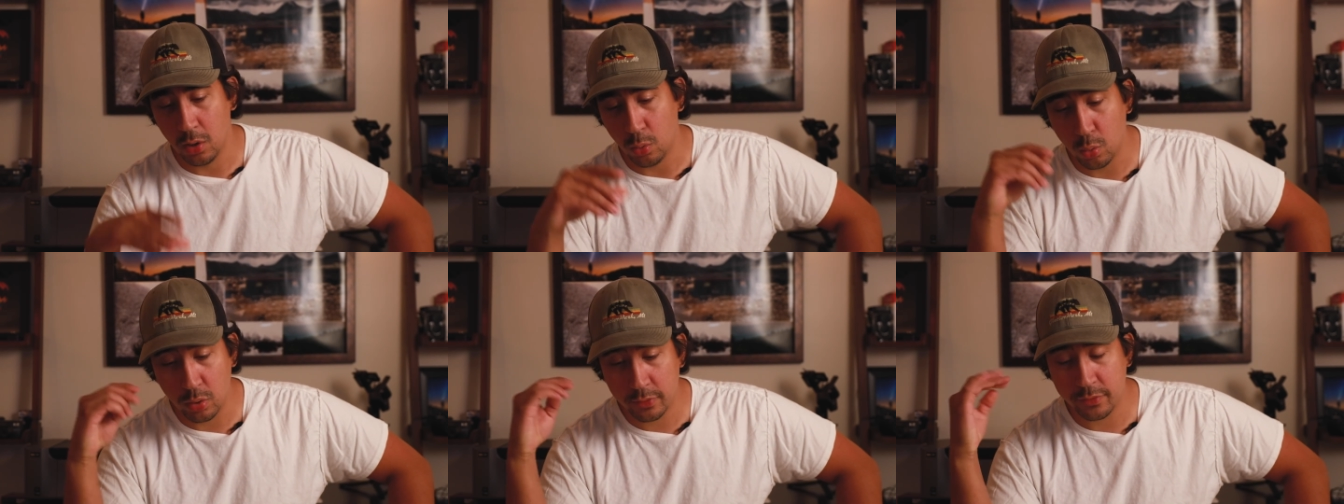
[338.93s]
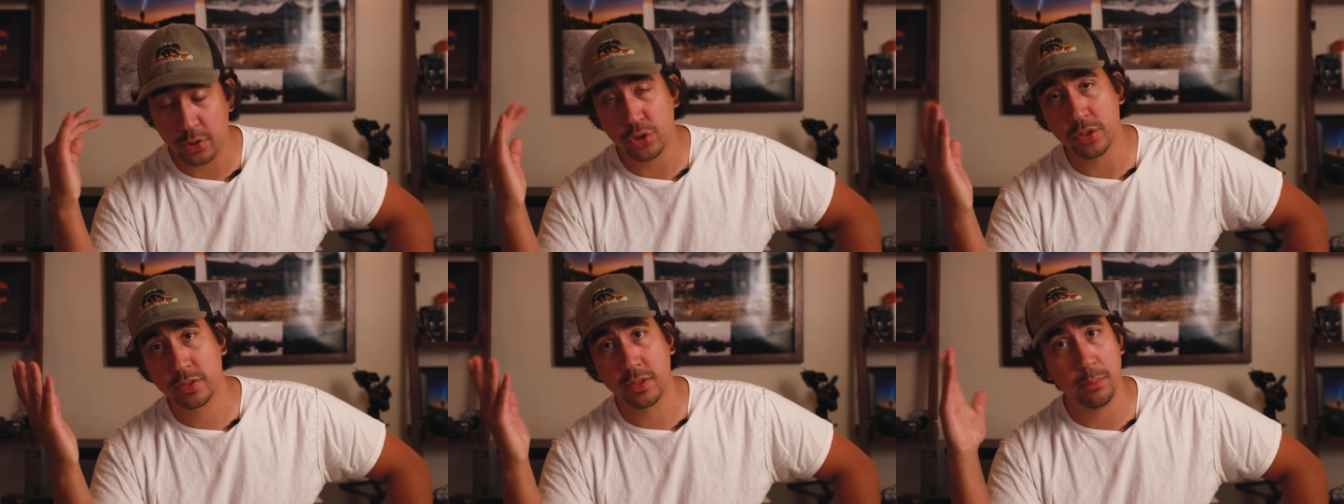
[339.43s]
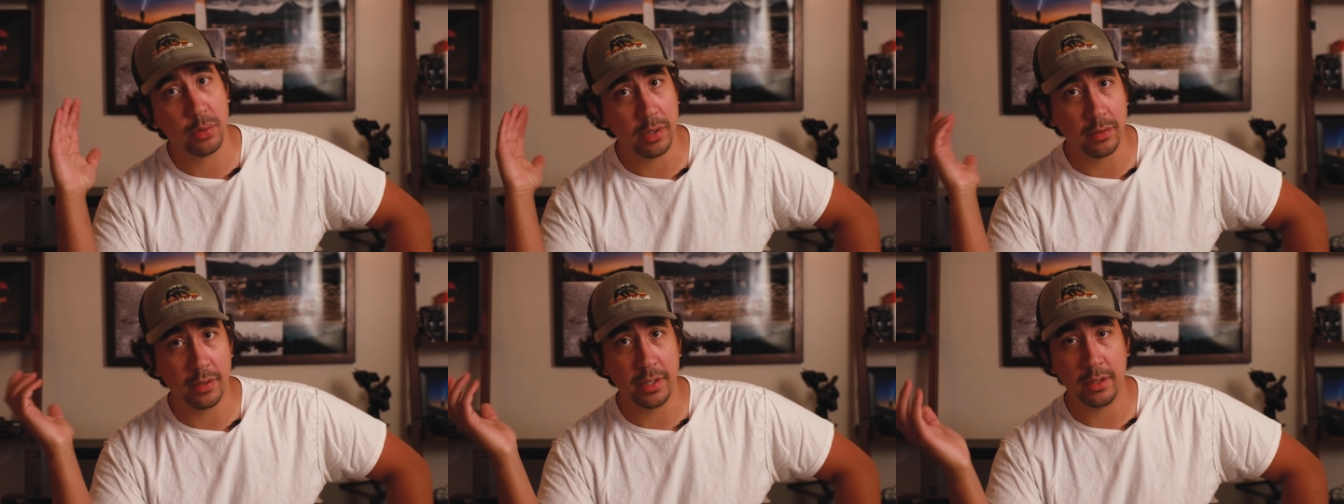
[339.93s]
or if you're just
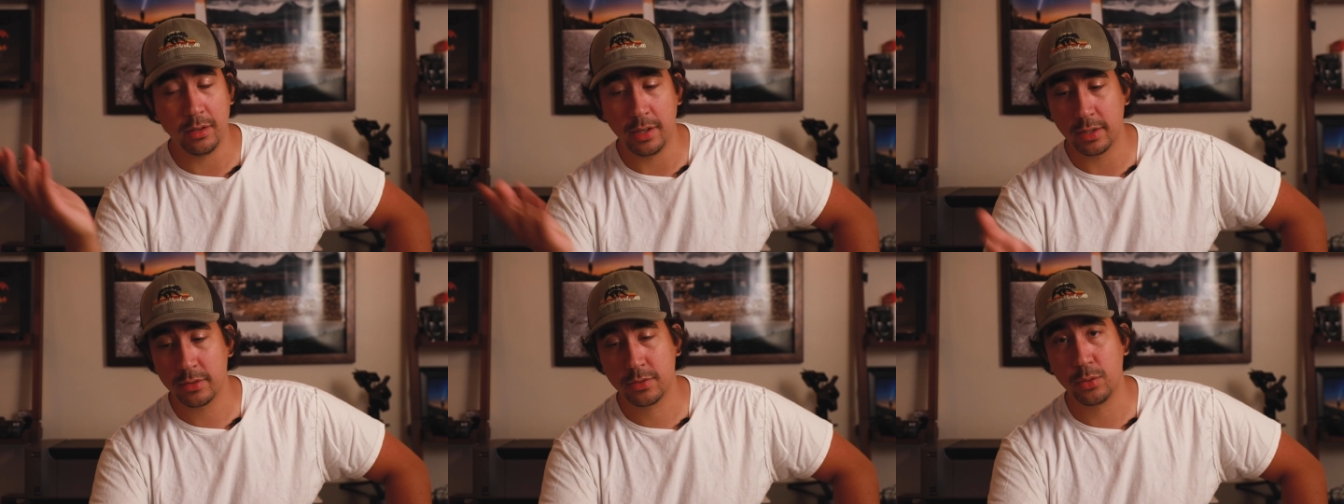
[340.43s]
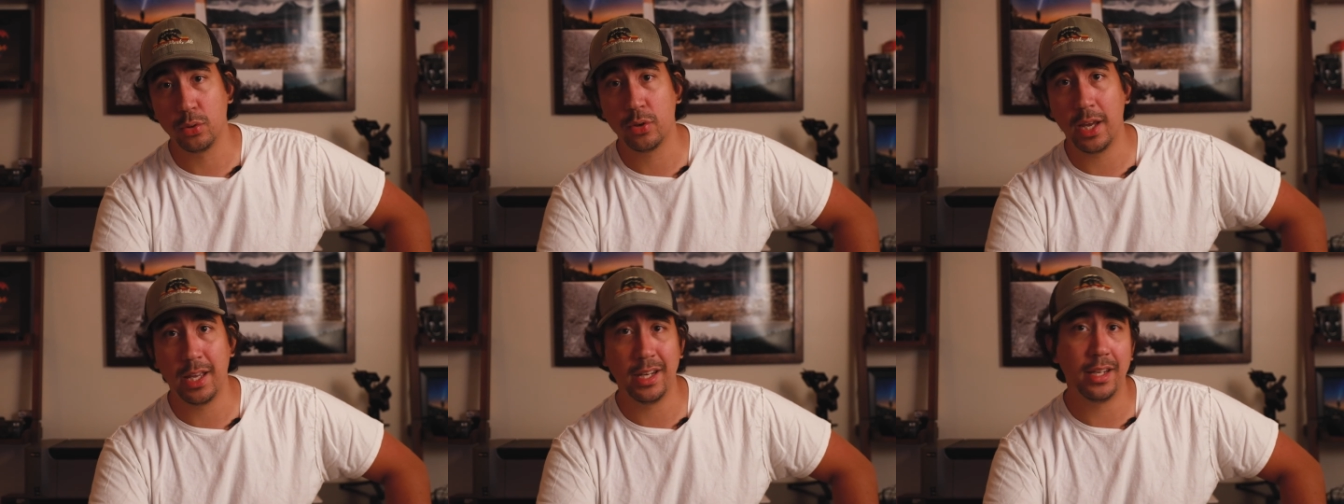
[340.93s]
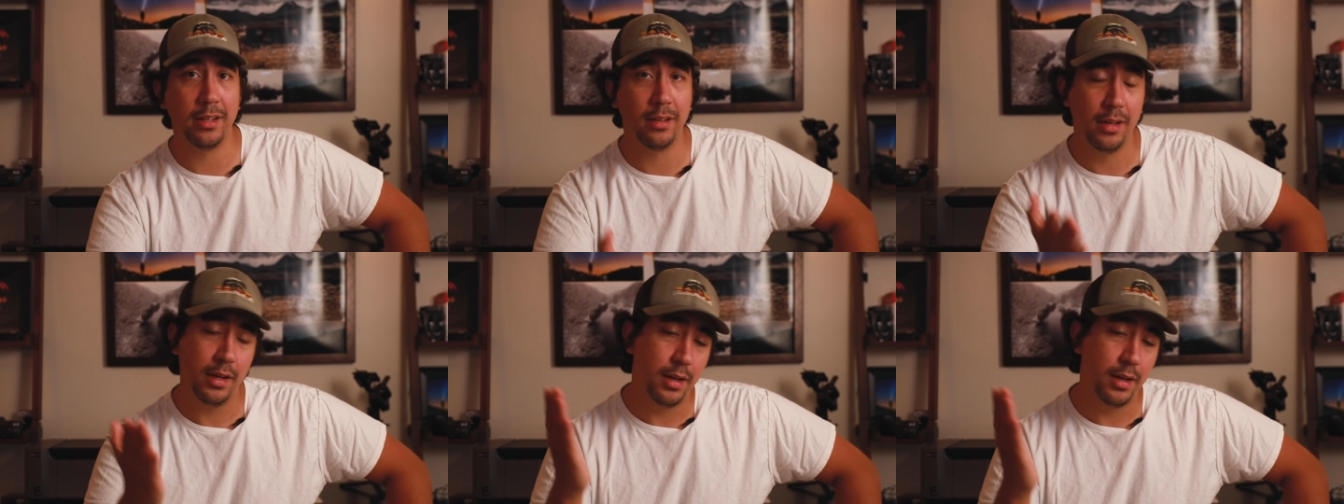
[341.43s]
completely like, screw Canon,